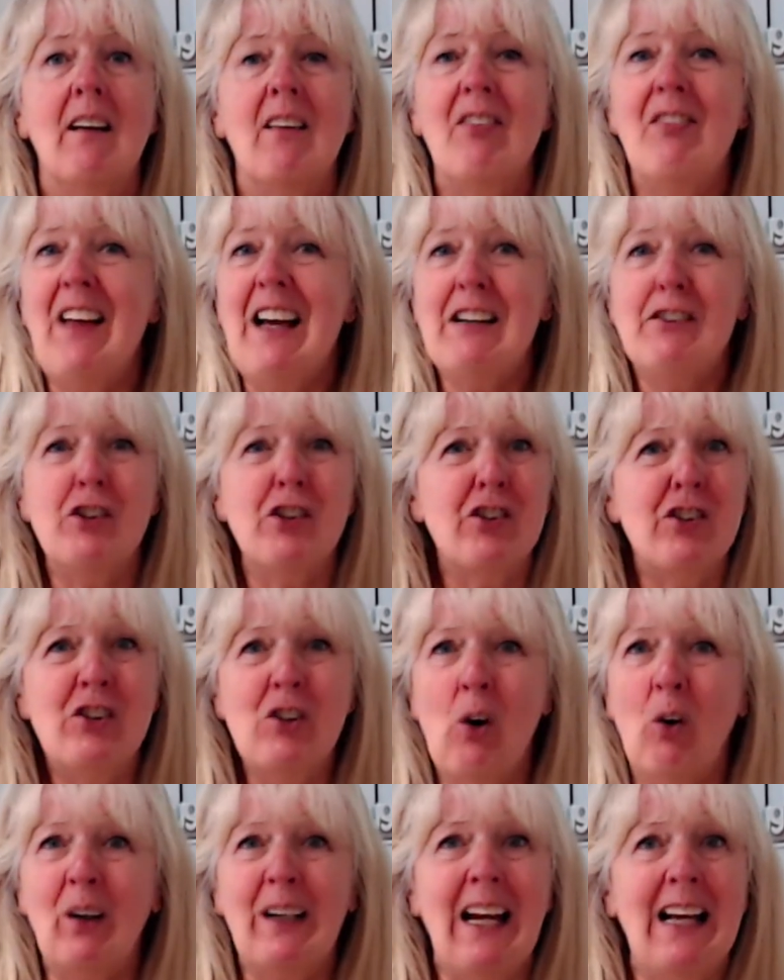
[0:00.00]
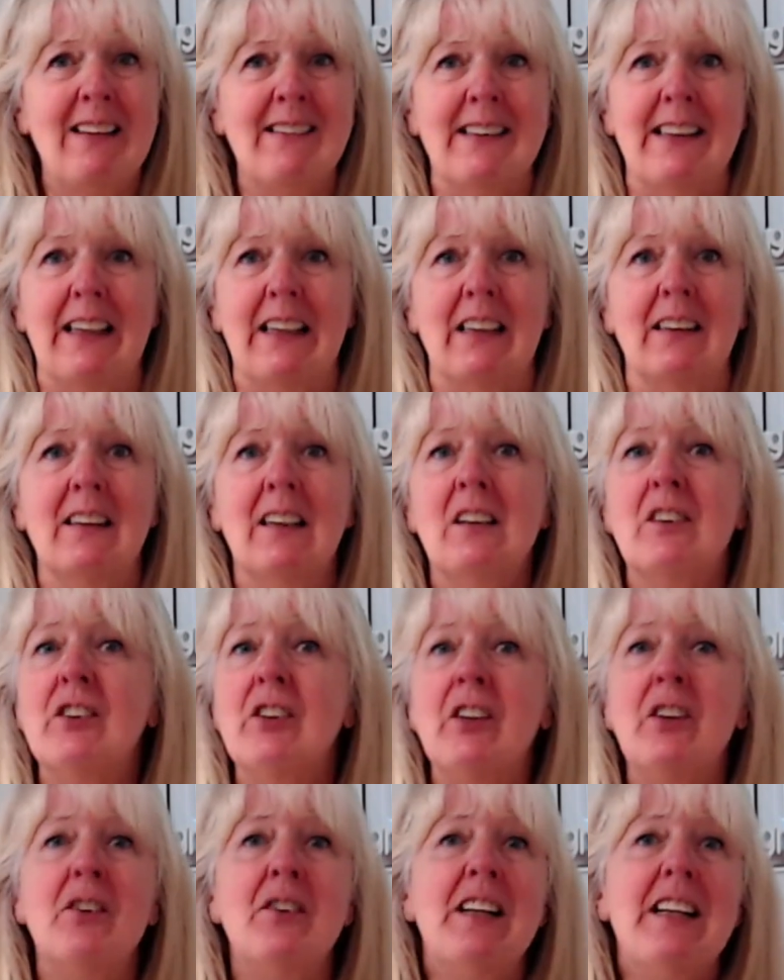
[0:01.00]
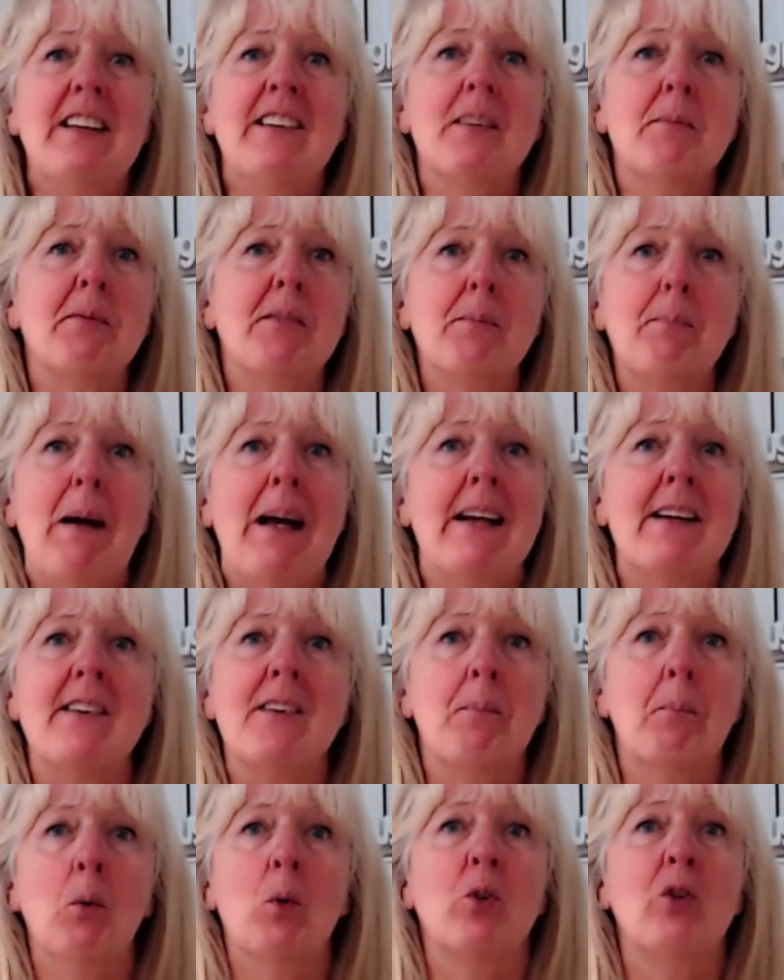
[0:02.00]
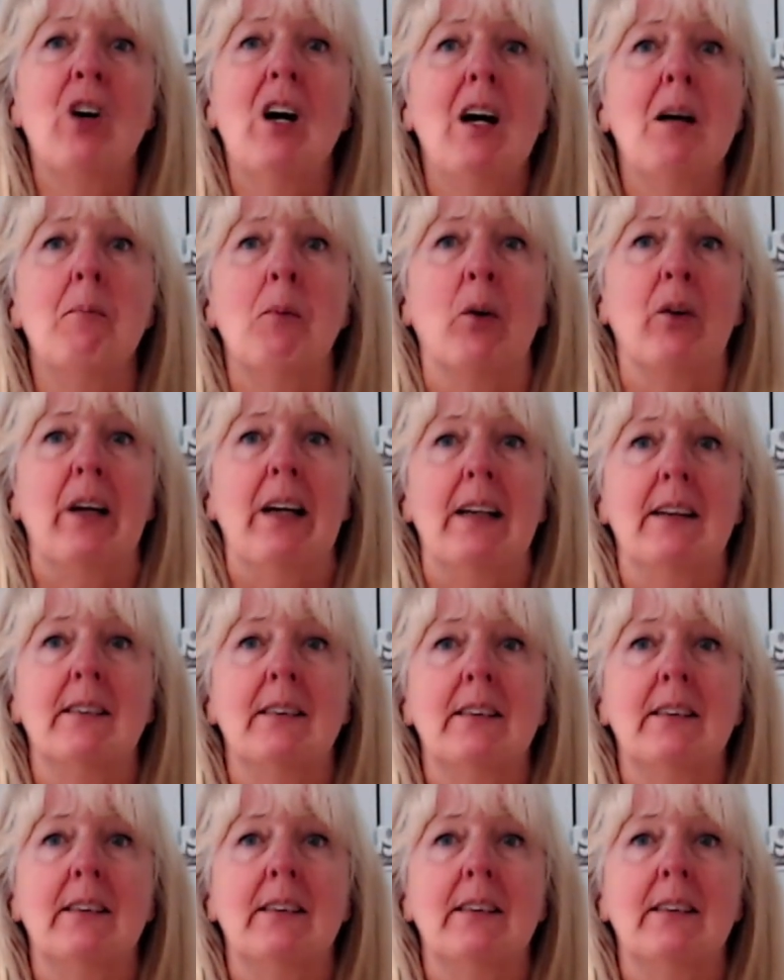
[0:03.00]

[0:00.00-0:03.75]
they're just not getting, so you need to spend more time on it.